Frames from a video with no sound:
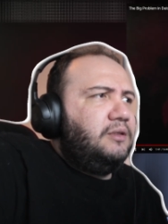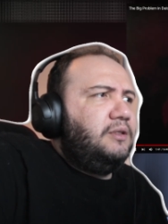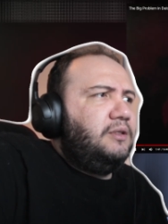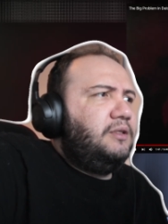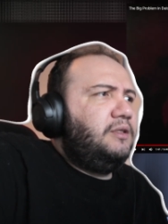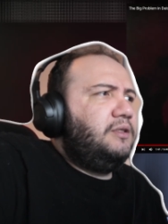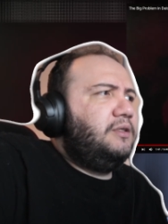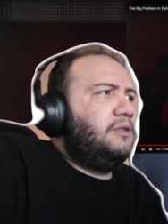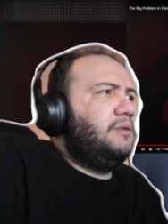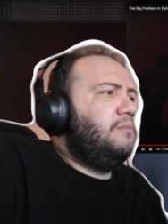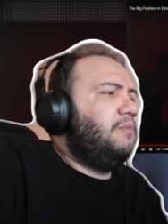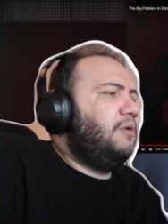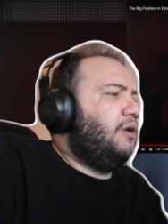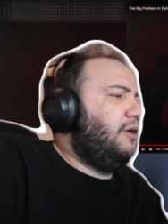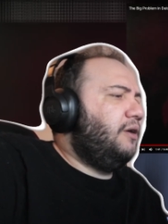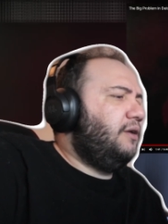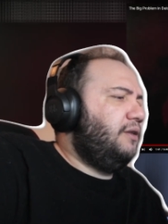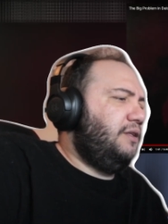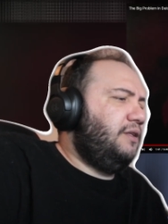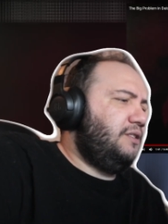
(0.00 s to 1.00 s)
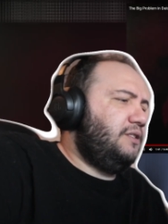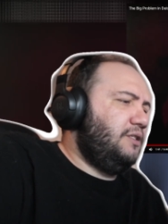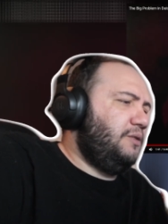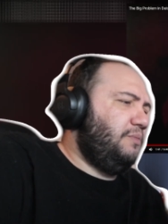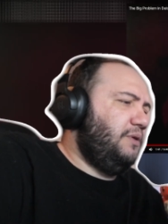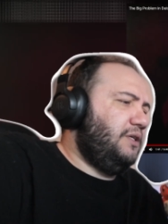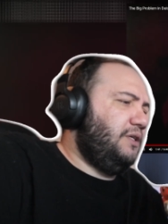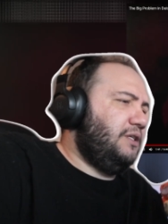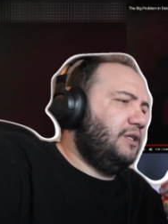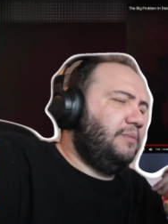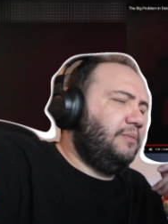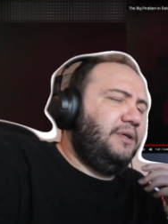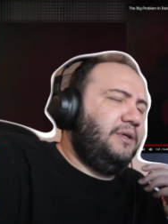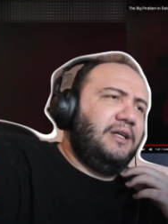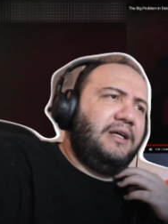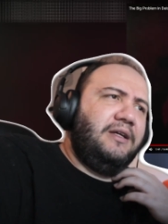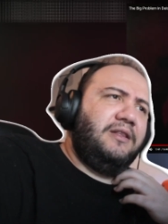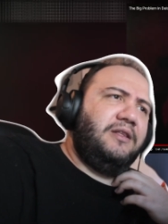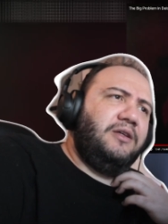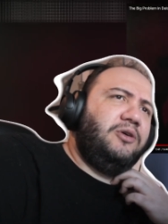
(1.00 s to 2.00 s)
Come on, this is becoming
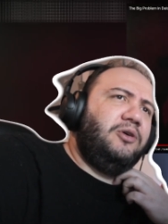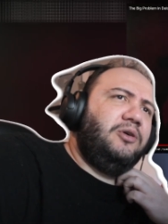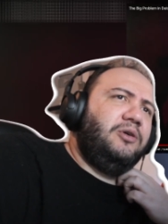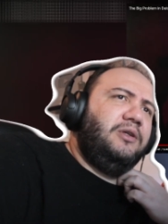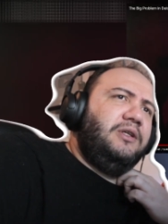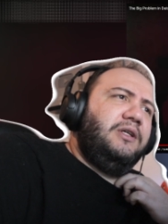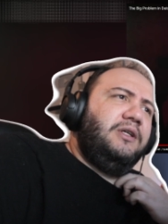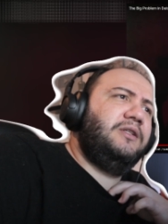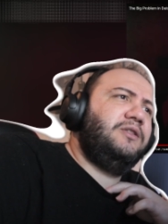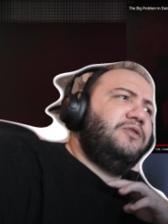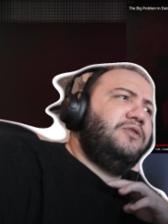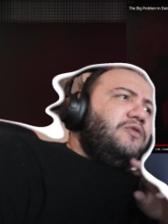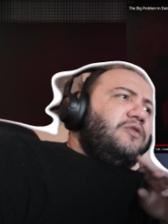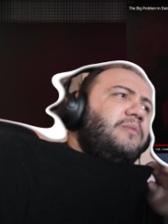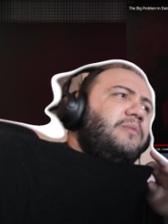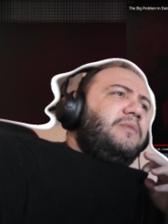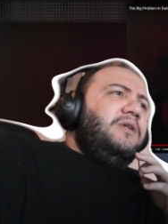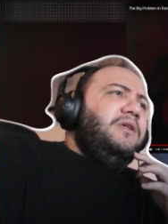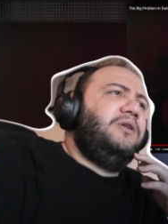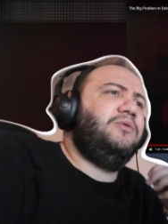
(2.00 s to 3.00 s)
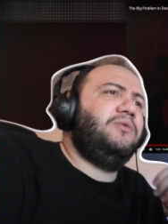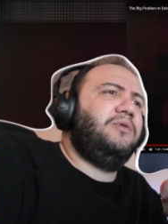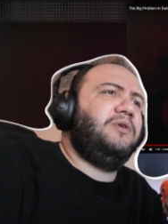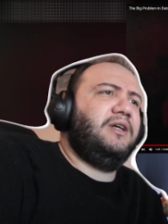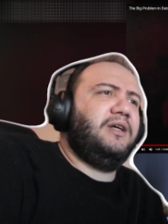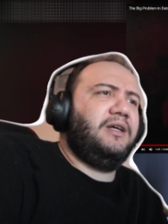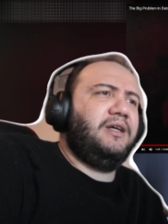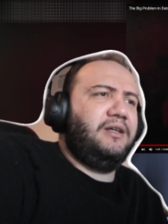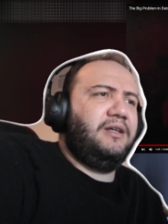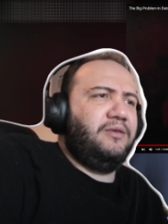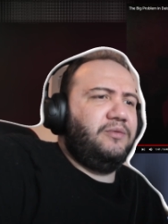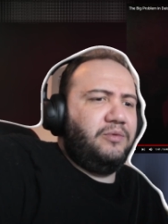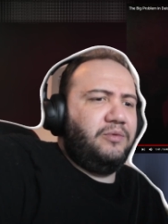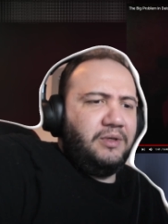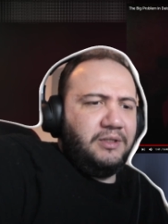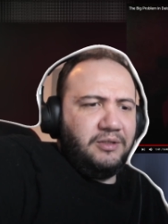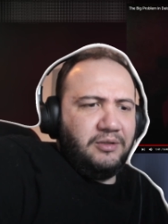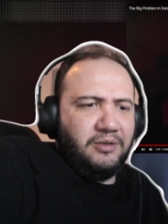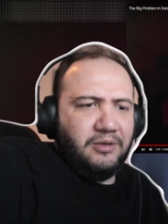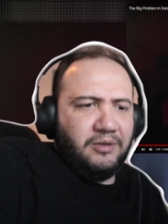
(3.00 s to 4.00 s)
like the hooligans from the UK.
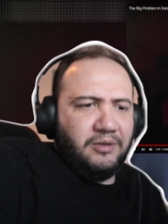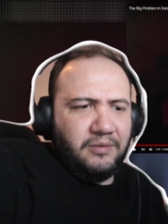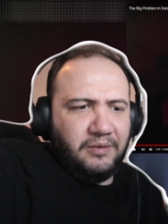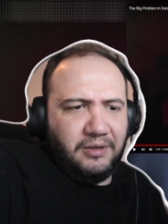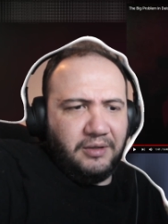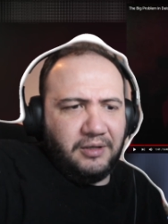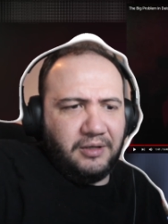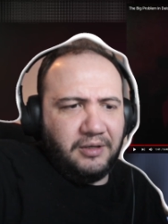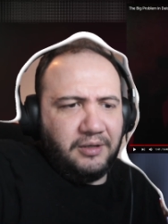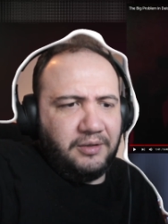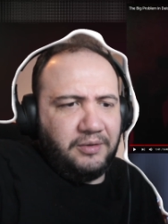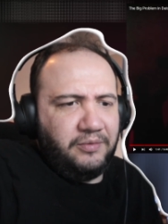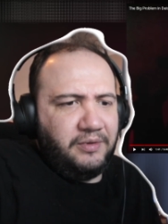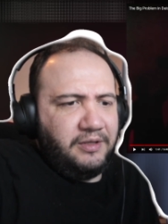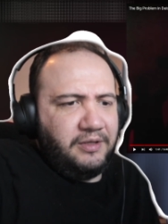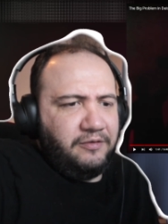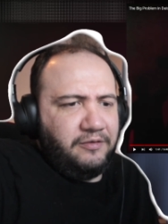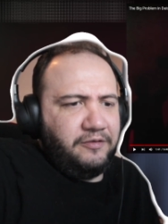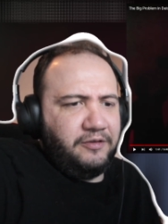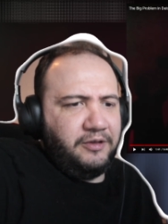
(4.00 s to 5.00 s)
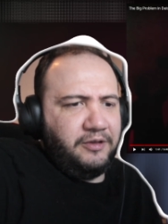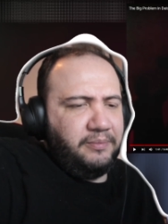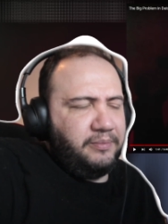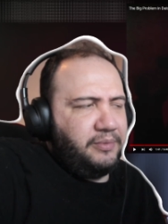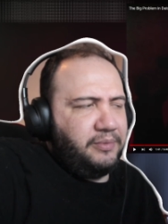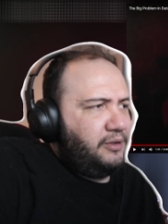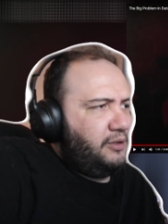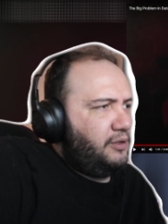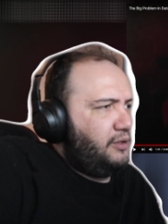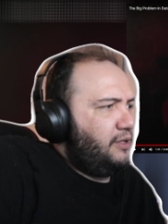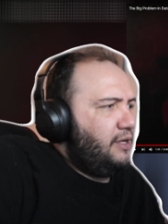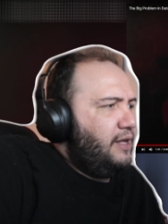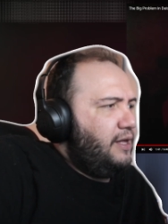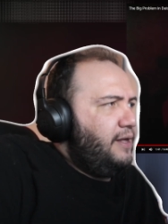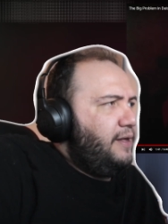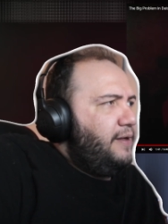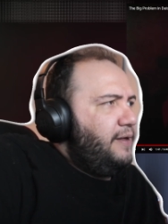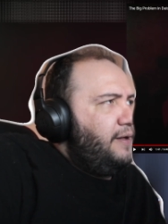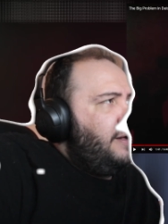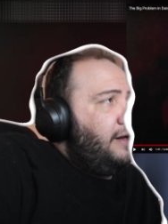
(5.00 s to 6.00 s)
What's going on with the football?
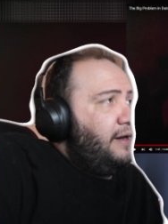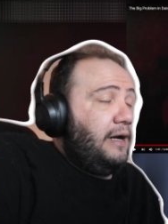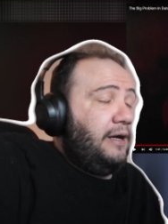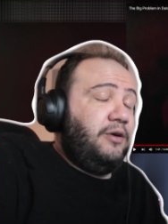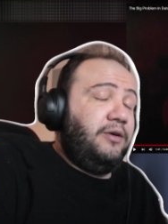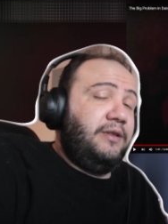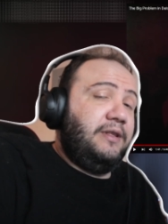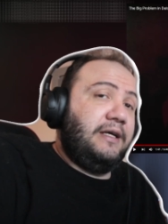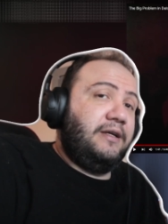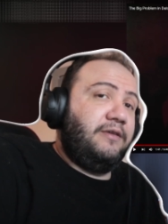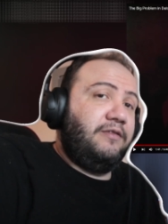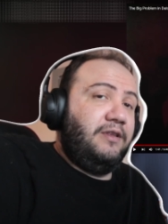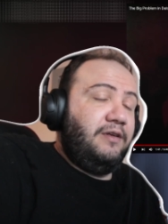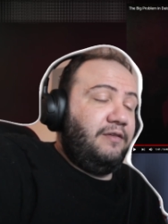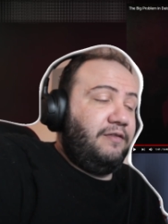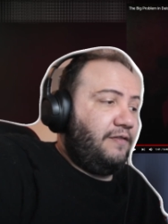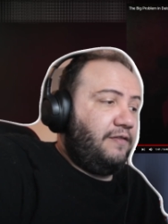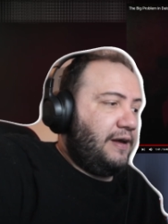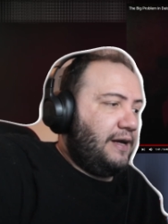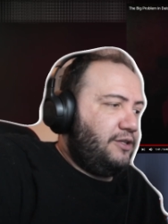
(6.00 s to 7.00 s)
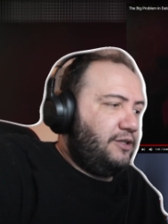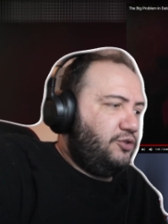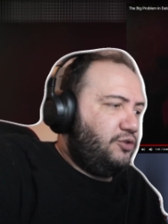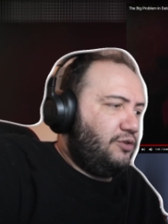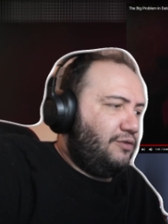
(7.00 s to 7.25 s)
I know that the fans are